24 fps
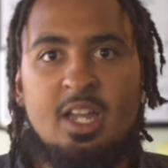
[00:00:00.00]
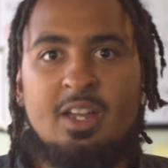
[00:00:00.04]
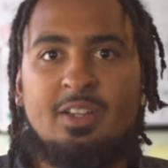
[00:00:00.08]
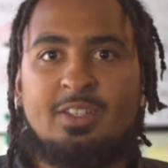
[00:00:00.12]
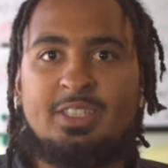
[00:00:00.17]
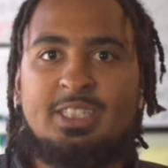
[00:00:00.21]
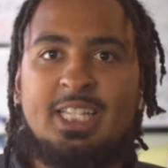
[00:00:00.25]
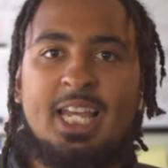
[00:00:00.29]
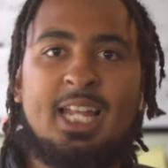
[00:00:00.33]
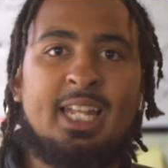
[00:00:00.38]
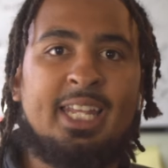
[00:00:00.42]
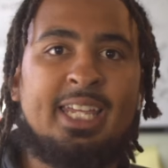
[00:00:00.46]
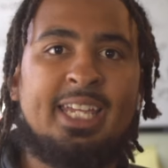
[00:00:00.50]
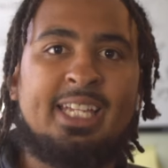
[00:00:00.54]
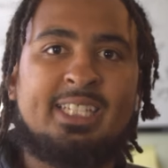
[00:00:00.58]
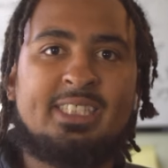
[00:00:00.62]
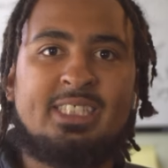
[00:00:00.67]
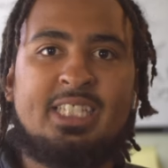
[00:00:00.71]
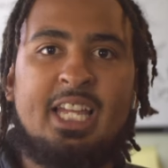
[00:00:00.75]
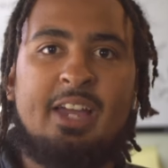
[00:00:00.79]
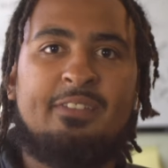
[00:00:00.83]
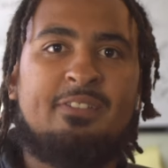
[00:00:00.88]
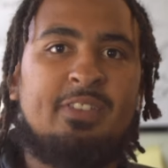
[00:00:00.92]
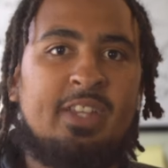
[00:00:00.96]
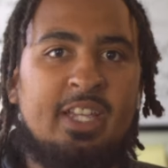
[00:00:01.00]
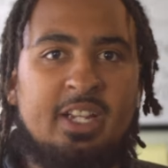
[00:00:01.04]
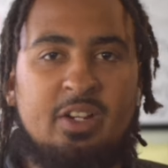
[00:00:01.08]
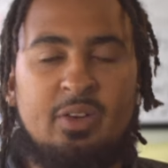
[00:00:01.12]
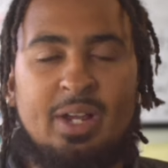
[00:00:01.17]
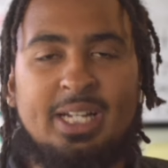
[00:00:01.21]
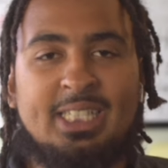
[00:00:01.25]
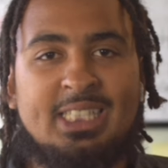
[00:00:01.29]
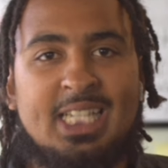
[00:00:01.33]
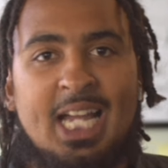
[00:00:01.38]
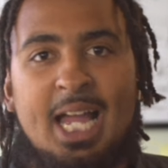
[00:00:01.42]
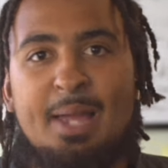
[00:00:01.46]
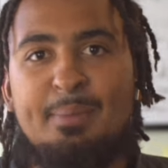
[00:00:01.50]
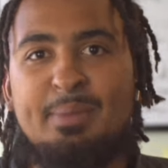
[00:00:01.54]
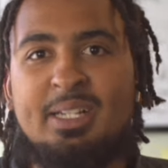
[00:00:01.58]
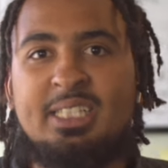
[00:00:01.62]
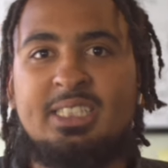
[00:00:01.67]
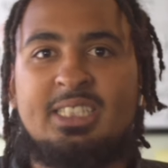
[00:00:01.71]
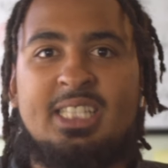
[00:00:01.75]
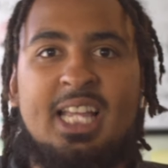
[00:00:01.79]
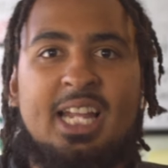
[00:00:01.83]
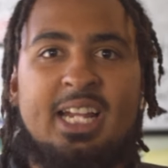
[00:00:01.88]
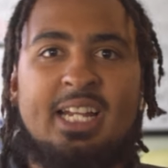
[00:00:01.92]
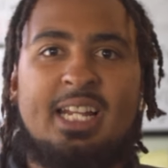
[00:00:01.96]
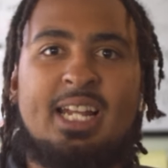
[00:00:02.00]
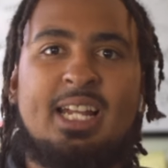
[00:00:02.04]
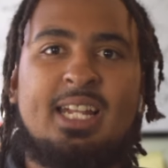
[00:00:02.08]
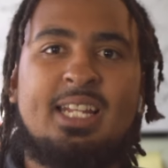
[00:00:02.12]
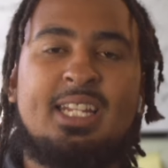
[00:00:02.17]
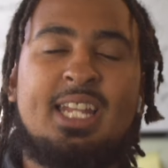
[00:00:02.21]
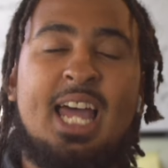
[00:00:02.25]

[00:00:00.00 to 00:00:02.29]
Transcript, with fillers: Selling is definitely a great time because a lot of,